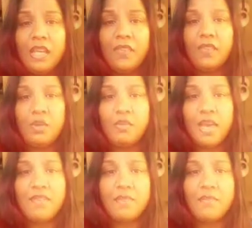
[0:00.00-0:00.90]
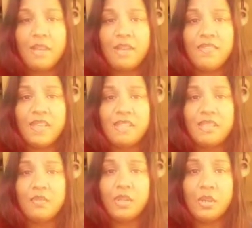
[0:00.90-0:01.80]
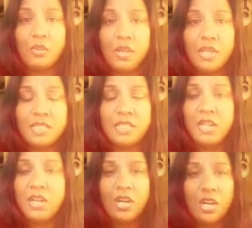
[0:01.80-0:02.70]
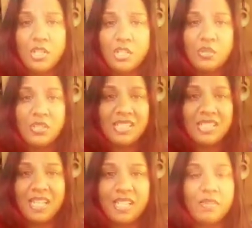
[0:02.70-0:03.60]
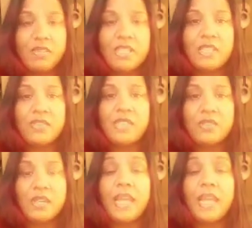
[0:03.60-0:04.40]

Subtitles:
if you haven't manifested what you want? Aren't you just like the rest of us?